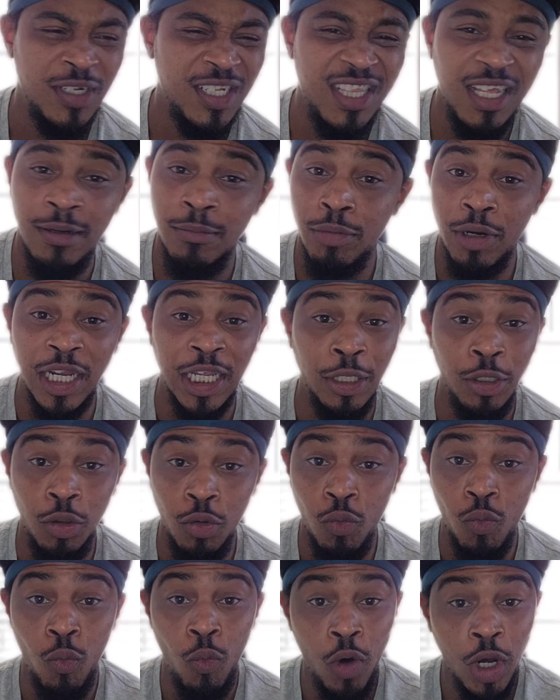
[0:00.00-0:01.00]
Instead of bringing
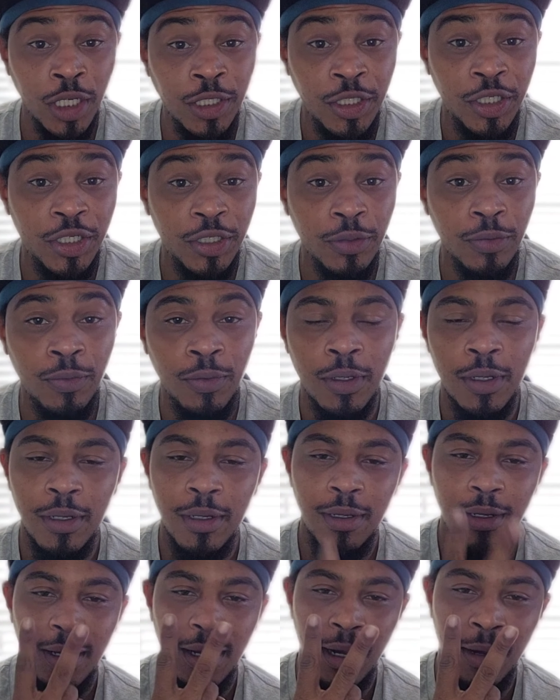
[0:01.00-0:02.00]
you one shoe,
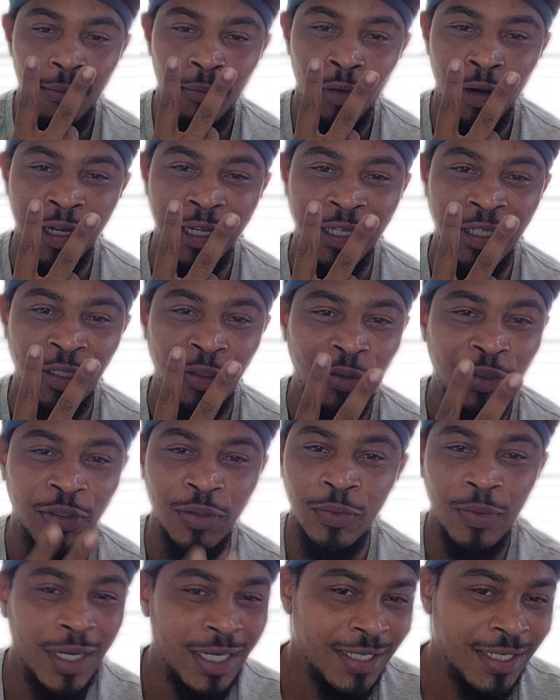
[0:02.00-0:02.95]
I'm bringing you two.